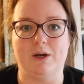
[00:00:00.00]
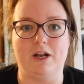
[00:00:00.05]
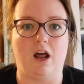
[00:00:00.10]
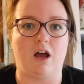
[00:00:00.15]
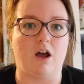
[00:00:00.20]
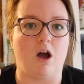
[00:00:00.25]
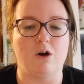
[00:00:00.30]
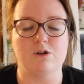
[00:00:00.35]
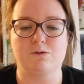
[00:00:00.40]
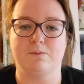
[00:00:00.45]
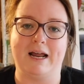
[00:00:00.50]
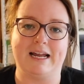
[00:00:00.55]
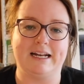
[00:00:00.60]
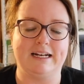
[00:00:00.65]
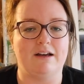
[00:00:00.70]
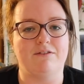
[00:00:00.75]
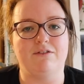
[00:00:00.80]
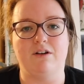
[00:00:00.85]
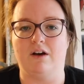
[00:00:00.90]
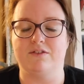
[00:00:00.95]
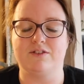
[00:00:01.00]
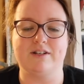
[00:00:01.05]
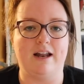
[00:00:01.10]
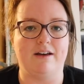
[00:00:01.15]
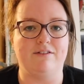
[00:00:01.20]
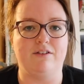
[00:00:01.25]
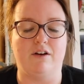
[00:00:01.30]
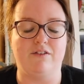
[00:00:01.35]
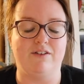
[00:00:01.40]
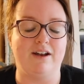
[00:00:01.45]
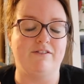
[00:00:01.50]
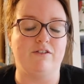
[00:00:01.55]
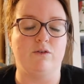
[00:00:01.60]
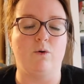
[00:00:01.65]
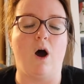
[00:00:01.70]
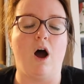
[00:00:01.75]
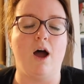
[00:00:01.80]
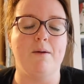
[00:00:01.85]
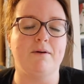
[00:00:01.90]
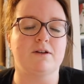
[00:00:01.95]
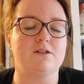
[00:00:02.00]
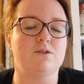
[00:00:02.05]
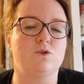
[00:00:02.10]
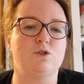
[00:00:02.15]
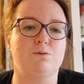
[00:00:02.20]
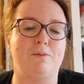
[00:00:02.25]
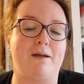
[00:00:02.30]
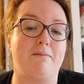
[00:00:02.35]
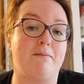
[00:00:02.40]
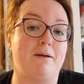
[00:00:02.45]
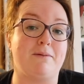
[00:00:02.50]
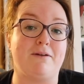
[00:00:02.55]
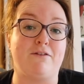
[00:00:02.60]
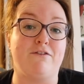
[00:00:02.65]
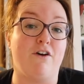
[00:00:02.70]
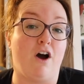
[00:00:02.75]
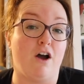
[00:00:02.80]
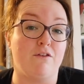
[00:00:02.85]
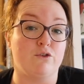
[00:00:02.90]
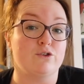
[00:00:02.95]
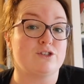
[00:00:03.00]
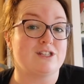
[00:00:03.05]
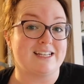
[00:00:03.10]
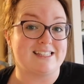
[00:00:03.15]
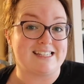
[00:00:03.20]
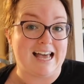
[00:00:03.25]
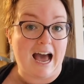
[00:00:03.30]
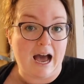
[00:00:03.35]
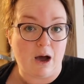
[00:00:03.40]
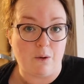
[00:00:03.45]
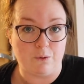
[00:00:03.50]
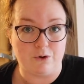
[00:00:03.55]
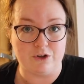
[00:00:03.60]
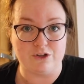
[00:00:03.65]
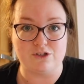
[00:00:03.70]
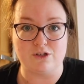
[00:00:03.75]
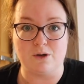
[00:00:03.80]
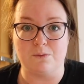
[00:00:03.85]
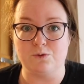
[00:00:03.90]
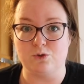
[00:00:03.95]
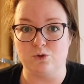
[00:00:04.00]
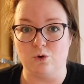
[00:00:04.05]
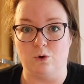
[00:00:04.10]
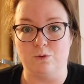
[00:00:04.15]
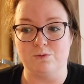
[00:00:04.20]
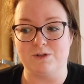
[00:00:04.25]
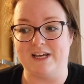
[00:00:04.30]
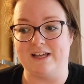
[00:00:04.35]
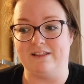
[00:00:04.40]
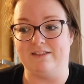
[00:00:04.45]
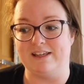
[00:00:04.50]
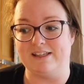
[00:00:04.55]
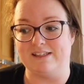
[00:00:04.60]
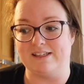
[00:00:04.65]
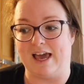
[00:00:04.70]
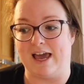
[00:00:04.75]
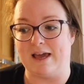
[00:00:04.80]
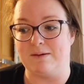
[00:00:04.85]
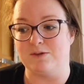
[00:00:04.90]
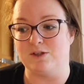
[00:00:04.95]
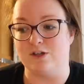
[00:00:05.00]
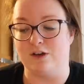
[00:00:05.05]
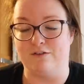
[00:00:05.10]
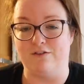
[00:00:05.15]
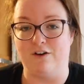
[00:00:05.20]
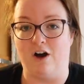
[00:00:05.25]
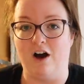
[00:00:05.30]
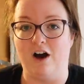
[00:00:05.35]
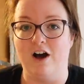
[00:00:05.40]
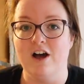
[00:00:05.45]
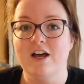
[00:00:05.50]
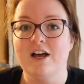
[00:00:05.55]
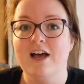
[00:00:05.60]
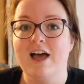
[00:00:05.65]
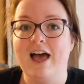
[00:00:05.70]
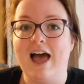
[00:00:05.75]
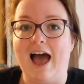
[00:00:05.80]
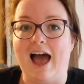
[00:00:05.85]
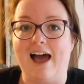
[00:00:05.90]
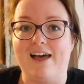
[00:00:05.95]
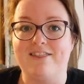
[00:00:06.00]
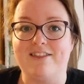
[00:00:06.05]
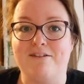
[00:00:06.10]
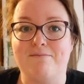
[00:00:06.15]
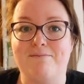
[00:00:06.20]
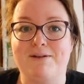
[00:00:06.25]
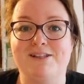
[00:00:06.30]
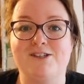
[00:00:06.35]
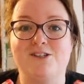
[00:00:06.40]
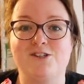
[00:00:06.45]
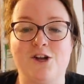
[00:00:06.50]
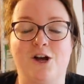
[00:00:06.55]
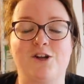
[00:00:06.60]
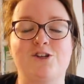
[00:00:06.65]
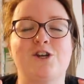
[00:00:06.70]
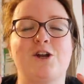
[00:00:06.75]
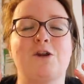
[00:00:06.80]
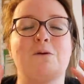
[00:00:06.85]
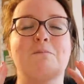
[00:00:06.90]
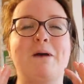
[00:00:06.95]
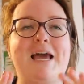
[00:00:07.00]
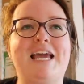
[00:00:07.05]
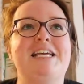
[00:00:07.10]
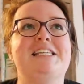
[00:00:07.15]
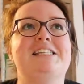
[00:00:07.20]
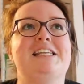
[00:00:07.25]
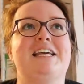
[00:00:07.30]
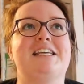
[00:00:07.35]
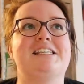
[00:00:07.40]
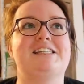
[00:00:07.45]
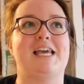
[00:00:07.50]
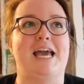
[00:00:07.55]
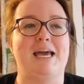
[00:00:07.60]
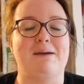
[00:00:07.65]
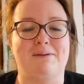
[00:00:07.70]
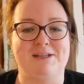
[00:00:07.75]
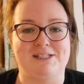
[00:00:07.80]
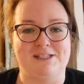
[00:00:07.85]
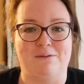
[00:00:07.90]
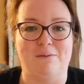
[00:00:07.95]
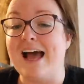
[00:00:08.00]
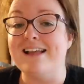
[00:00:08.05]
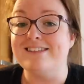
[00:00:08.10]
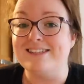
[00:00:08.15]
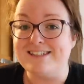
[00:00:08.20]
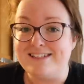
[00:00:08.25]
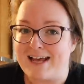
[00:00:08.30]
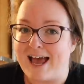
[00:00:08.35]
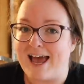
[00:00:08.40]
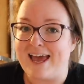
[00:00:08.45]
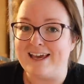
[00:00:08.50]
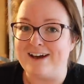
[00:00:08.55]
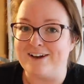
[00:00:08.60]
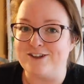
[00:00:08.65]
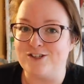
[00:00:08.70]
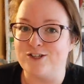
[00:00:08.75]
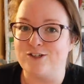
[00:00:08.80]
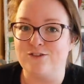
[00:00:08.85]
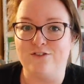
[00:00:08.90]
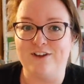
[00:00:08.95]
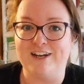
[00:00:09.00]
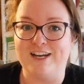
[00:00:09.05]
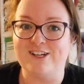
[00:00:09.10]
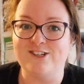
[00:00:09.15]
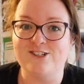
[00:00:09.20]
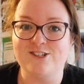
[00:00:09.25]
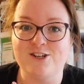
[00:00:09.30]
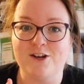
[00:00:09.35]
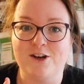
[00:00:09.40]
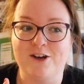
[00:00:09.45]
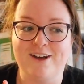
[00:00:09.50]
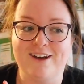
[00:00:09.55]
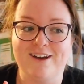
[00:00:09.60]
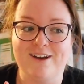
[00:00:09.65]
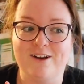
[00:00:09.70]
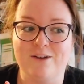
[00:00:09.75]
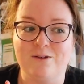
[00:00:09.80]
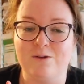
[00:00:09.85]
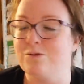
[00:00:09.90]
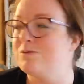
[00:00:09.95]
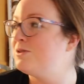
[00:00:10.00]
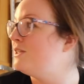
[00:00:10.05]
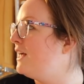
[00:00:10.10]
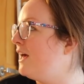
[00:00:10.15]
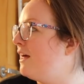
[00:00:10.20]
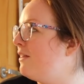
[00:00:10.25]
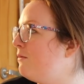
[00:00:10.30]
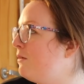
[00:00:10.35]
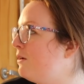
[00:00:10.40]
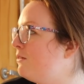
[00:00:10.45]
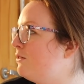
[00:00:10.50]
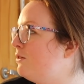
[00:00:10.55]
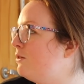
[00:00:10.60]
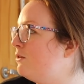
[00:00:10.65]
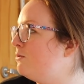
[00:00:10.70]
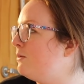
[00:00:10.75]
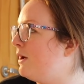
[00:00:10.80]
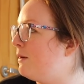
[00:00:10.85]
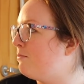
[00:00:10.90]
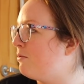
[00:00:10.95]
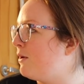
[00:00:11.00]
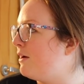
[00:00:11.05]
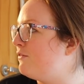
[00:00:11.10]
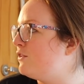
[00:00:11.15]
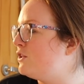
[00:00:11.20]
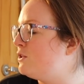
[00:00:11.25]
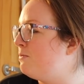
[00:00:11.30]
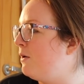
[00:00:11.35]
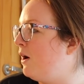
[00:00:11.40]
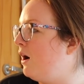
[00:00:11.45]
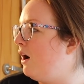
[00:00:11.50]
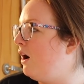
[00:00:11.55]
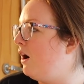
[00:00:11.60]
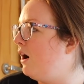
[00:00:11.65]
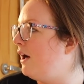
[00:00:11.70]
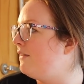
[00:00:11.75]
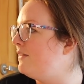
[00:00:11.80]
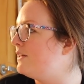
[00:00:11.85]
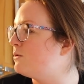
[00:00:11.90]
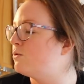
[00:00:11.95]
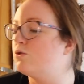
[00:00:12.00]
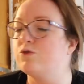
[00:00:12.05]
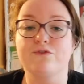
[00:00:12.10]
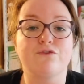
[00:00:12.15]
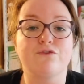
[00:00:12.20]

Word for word: it. Like I was playing level after level after level. I must have spent maybe five or six hours absorbed in these games so far, and they've been such an amazing escapism. And today I just finished what was the other one called? We had breakfast bar, and this was